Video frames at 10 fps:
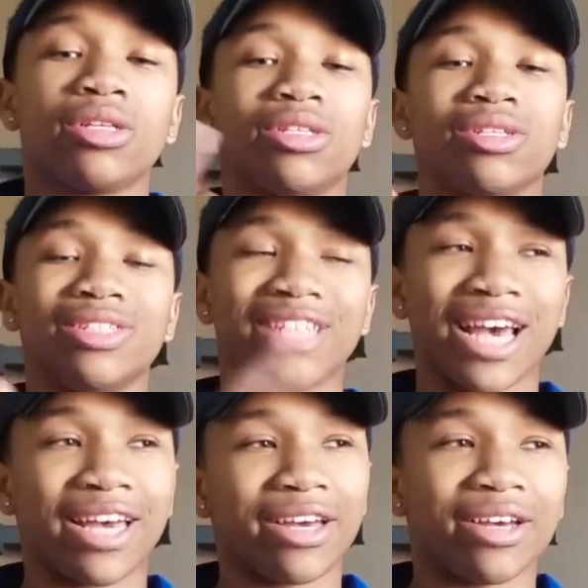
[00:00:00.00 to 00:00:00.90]

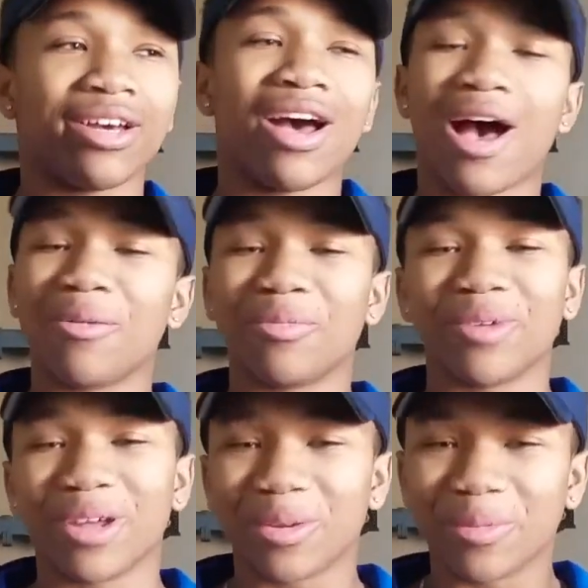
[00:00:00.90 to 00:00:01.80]
Today, I'm
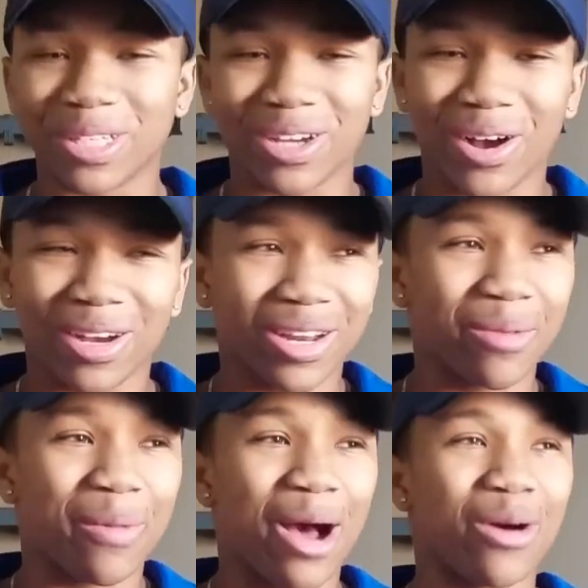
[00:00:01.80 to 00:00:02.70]
gonna be talking
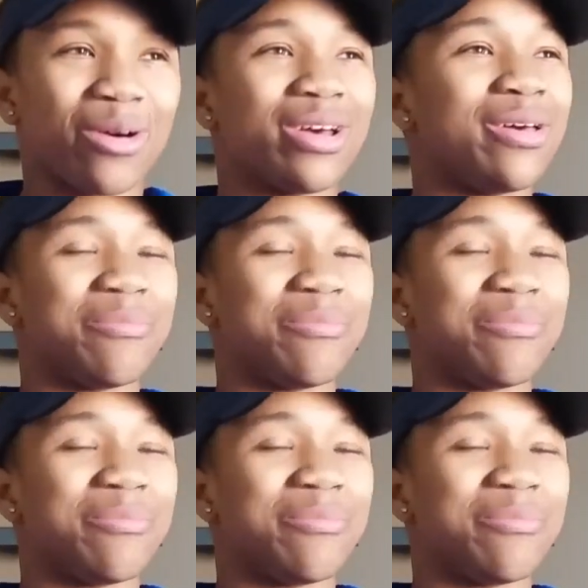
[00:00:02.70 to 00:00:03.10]
about